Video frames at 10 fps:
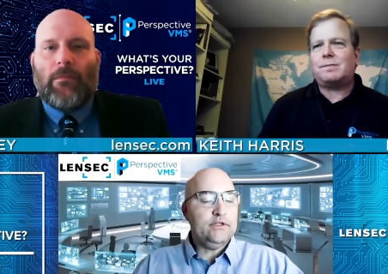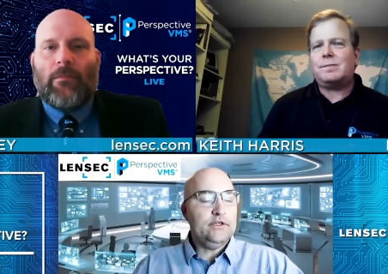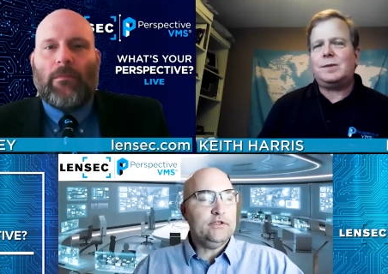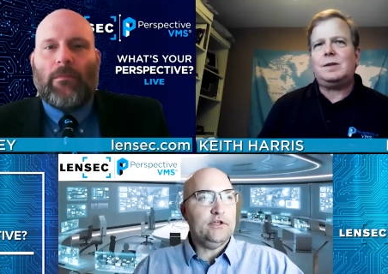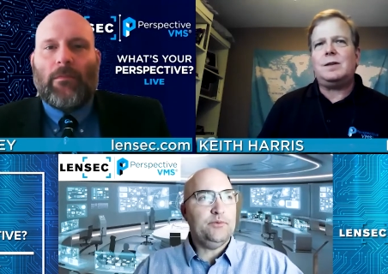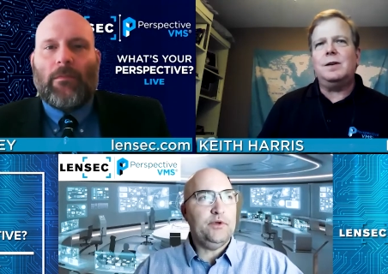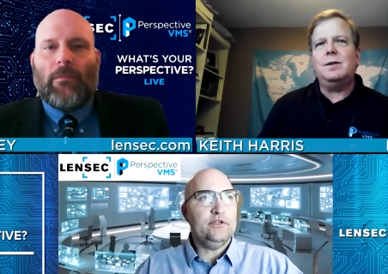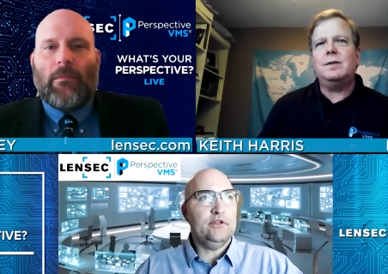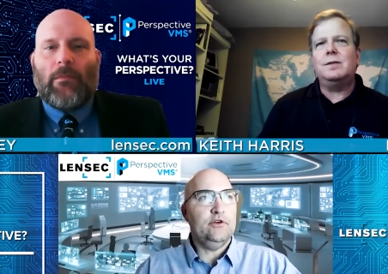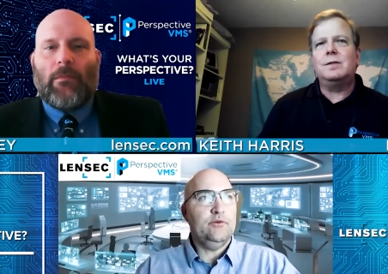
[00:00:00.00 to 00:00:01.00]
Speaker 1: to touch base a
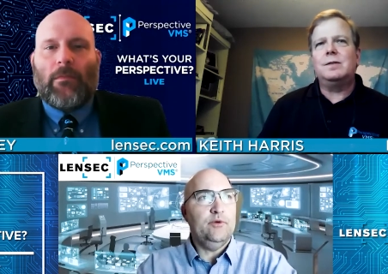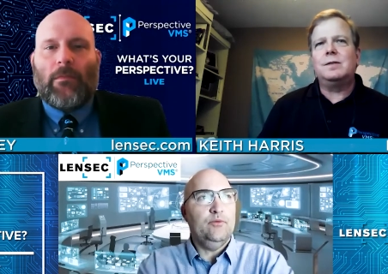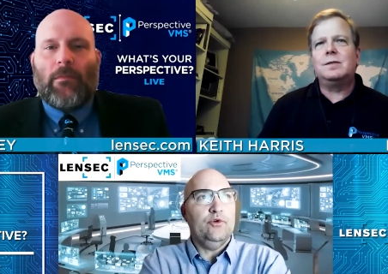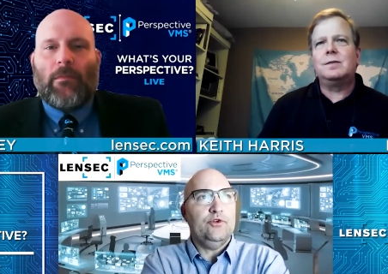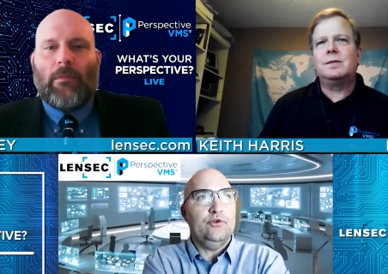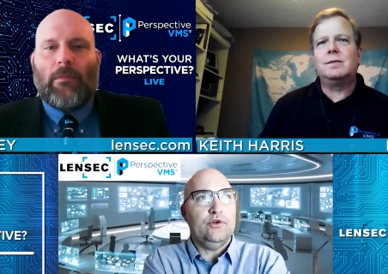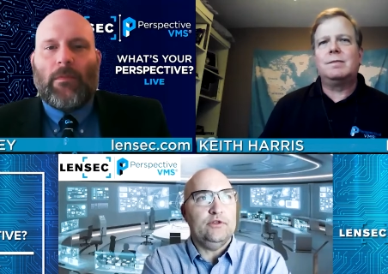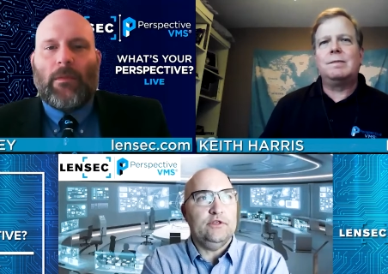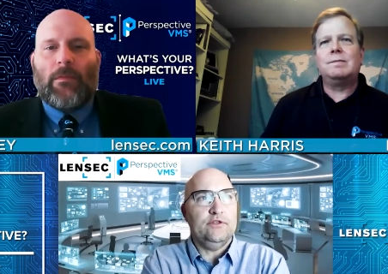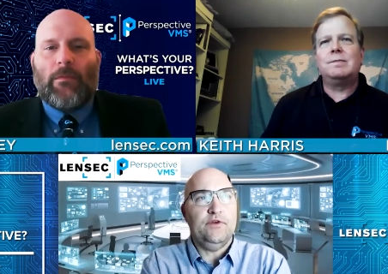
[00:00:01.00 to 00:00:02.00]
little bit more, too, because it's
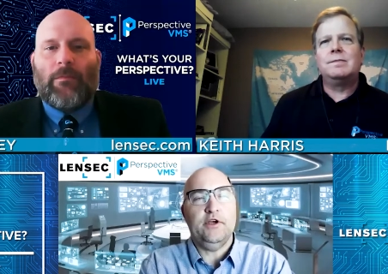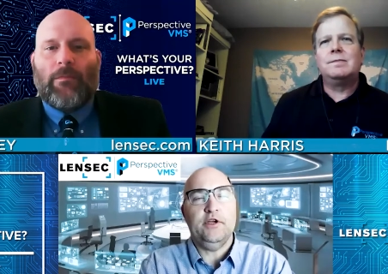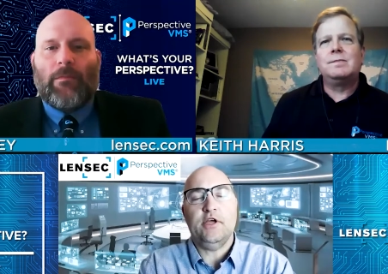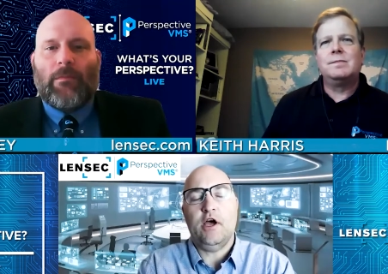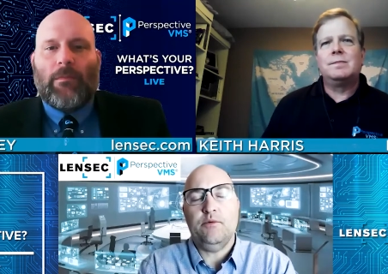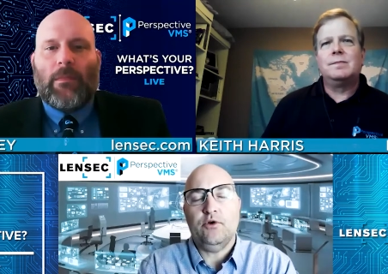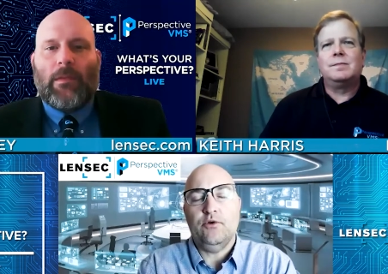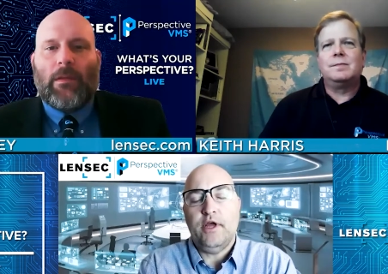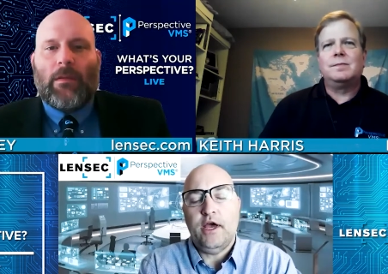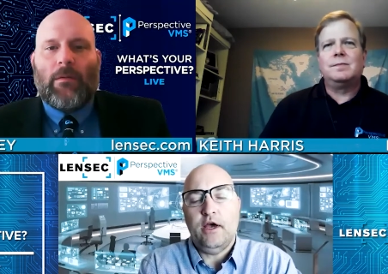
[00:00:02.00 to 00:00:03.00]
very topical
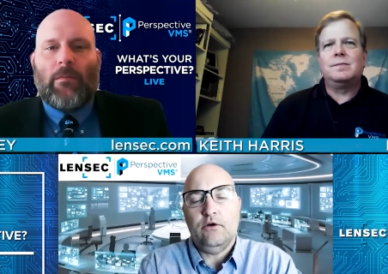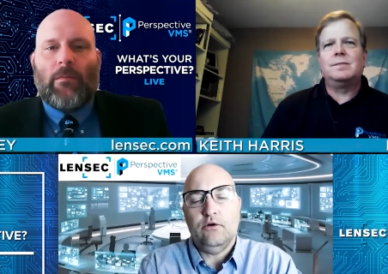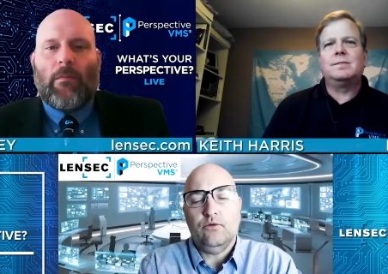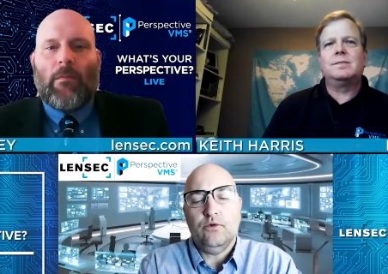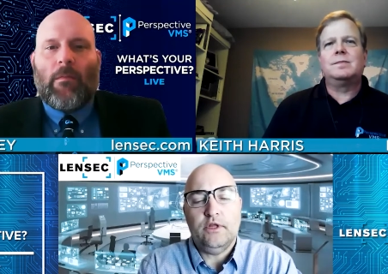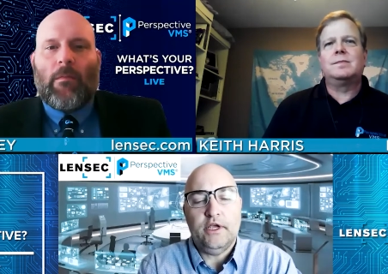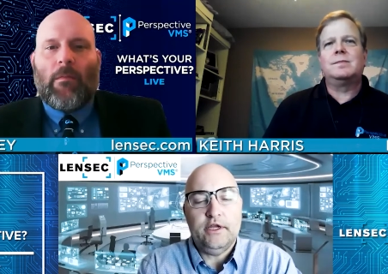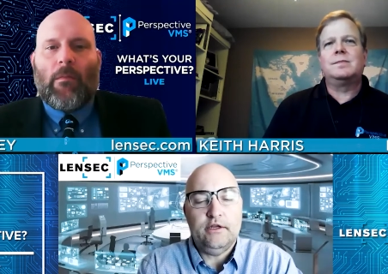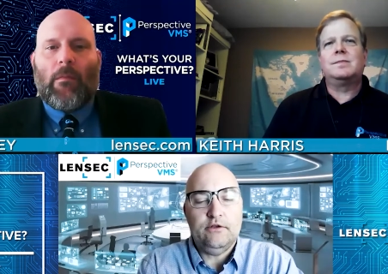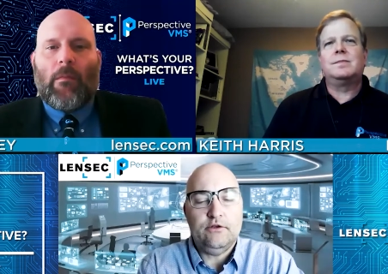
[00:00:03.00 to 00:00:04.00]
now related
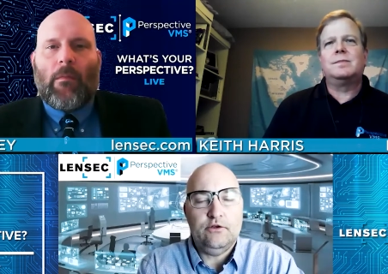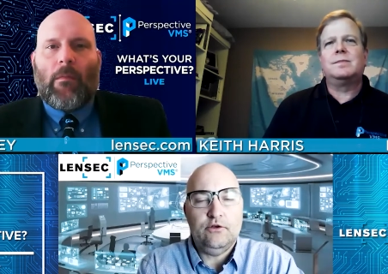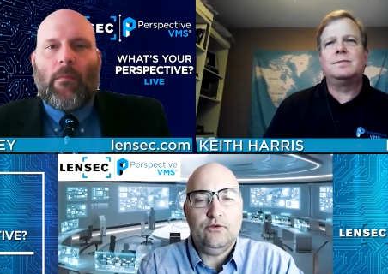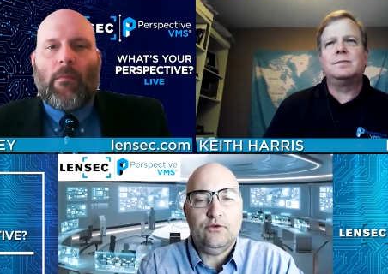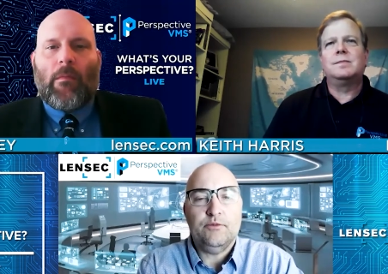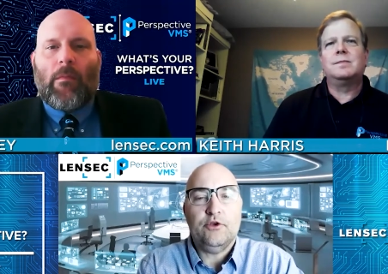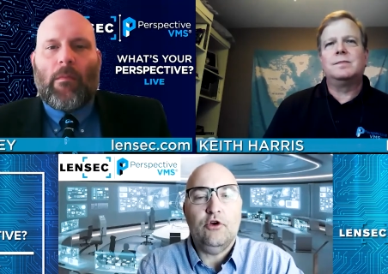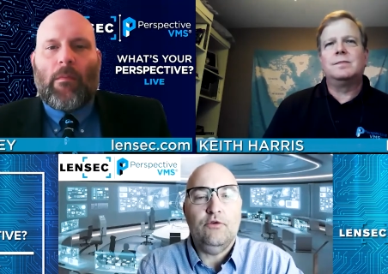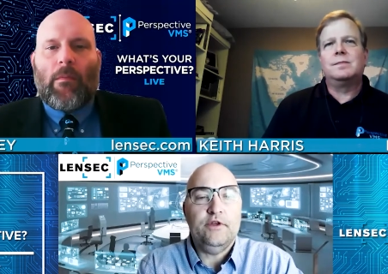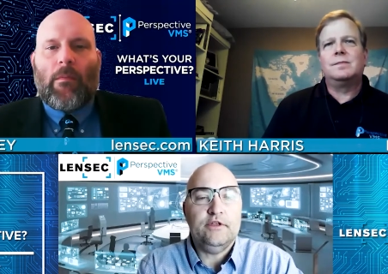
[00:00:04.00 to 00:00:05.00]
to some
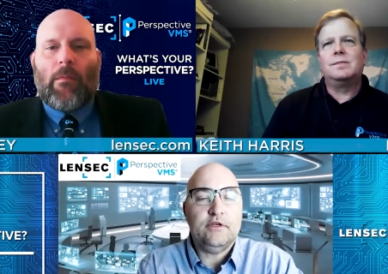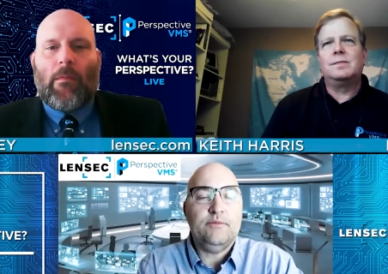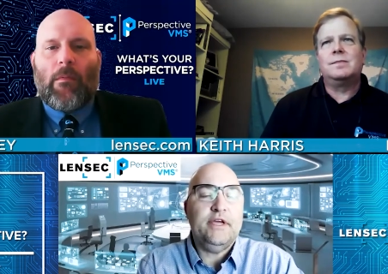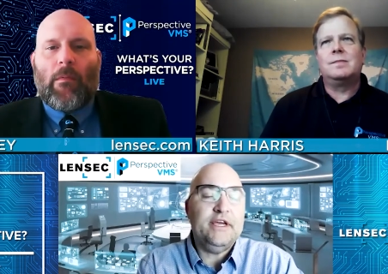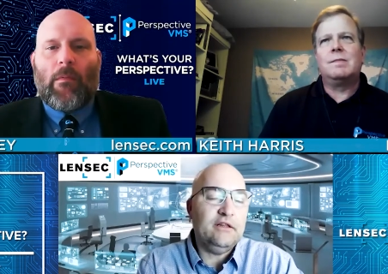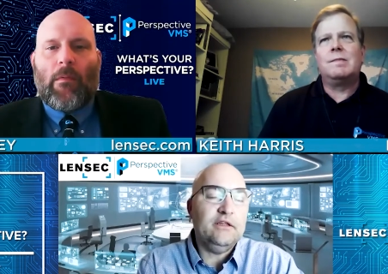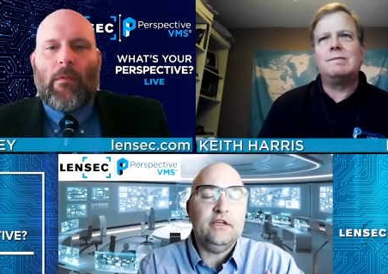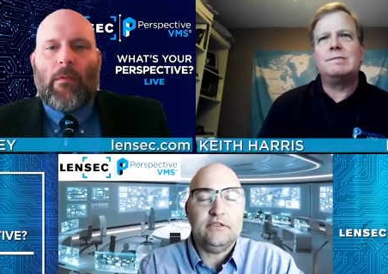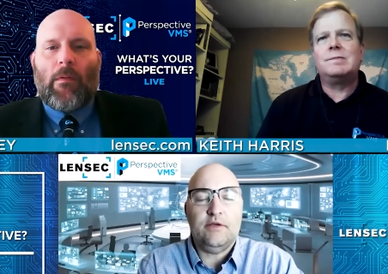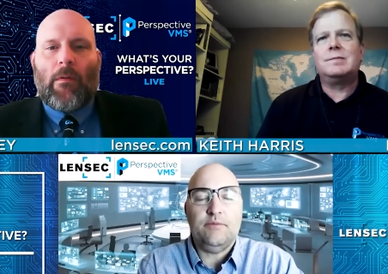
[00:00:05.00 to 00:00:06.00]
COVID, some analytics
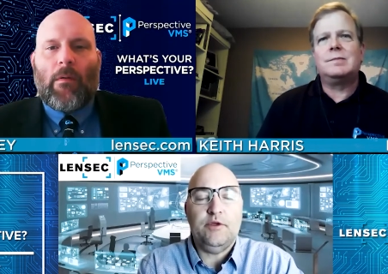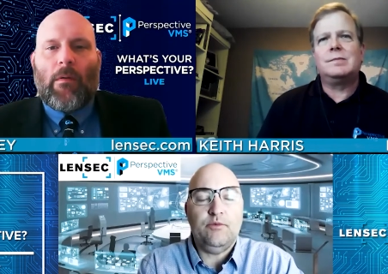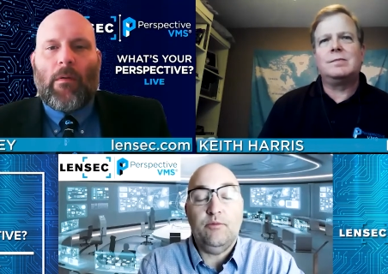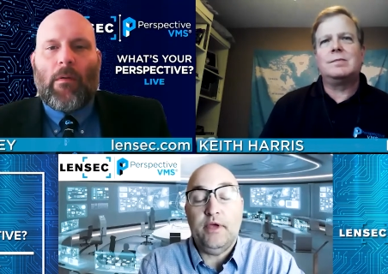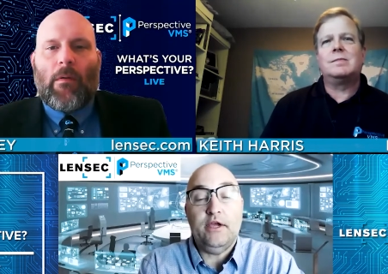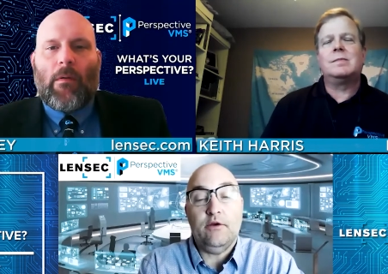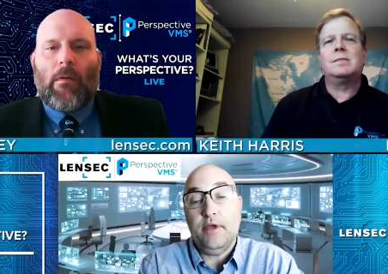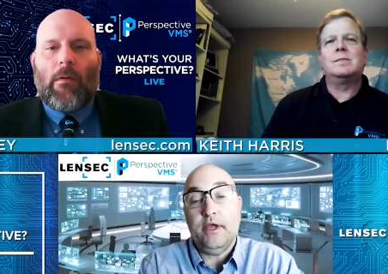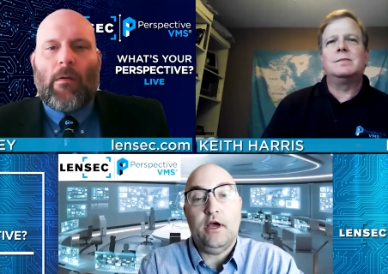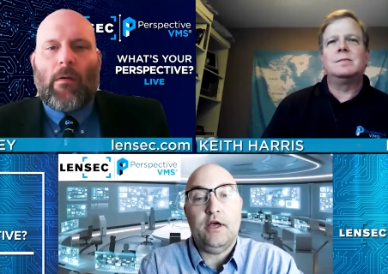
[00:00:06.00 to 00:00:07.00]
that people may or may
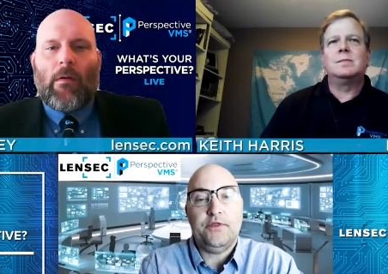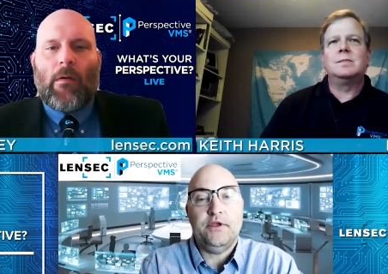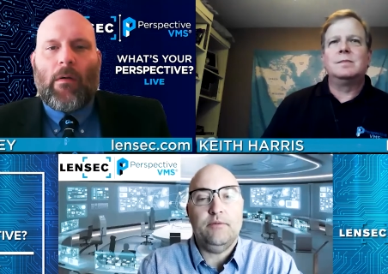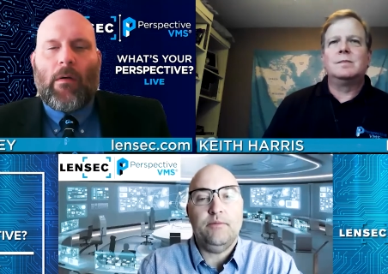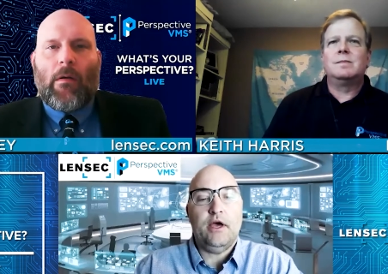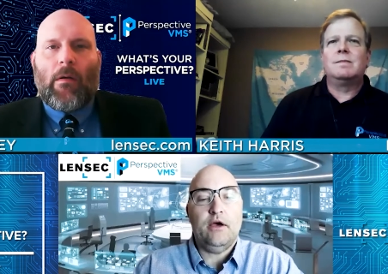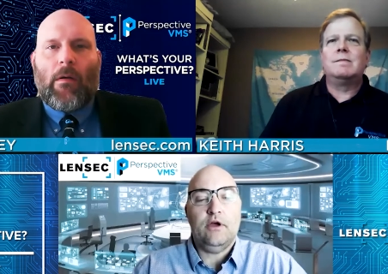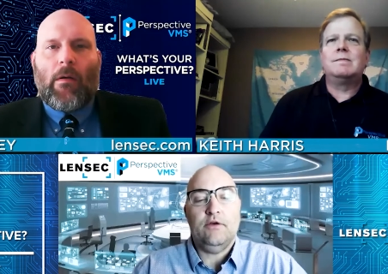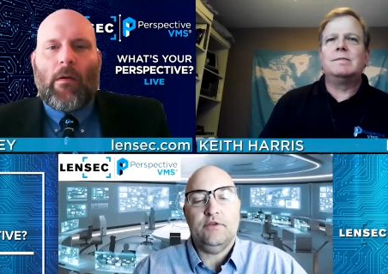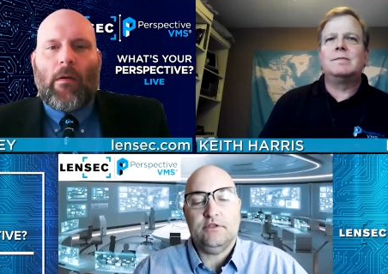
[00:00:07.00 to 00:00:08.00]
not think about.
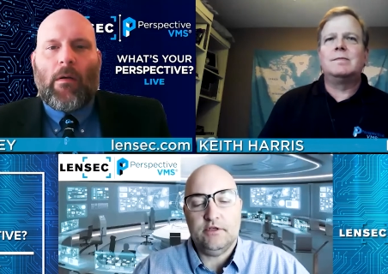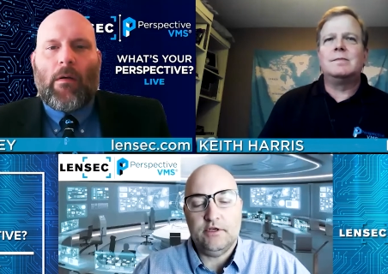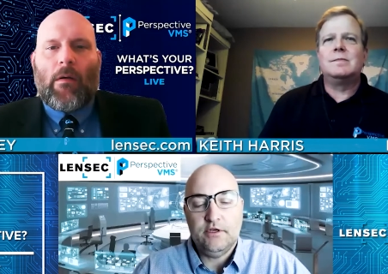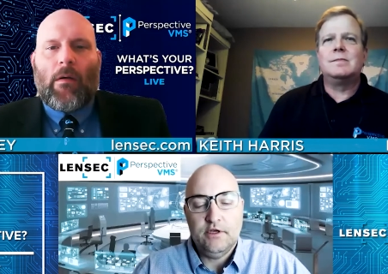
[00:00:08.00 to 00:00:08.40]
Obviously,